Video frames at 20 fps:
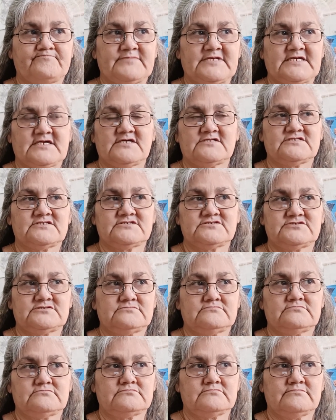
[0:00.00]
because
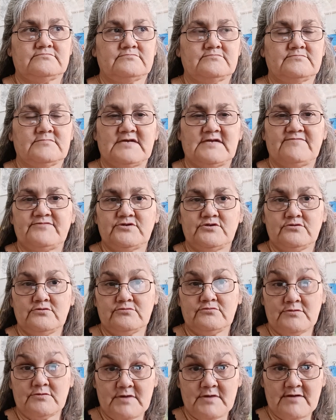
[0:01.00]
if you
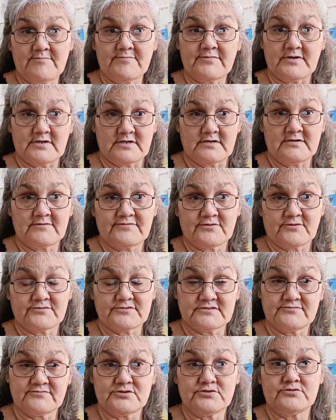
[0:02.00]
remember,
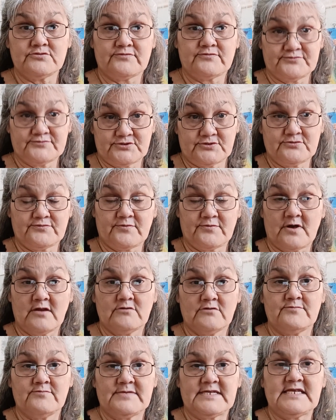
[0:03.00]
those of you who do
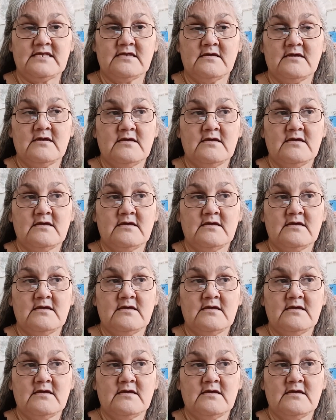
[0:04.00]
follow me,